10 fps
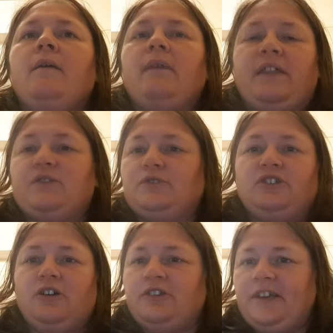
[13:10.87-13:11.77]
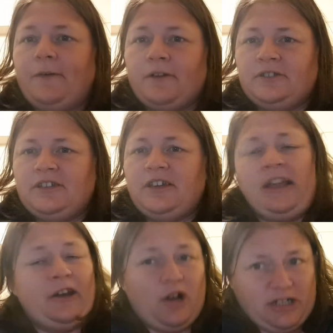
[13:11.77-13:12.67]
And this was no different
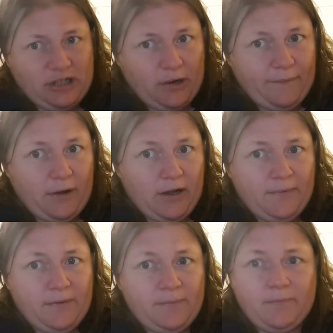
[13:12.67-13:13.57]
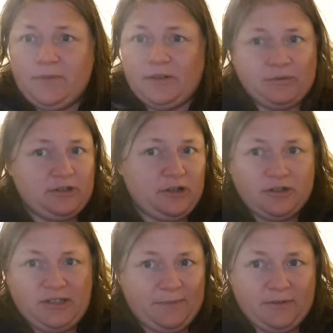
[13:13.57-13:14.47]
in 1905. This was no
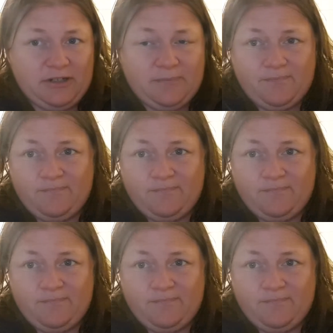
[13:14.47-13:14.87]
different.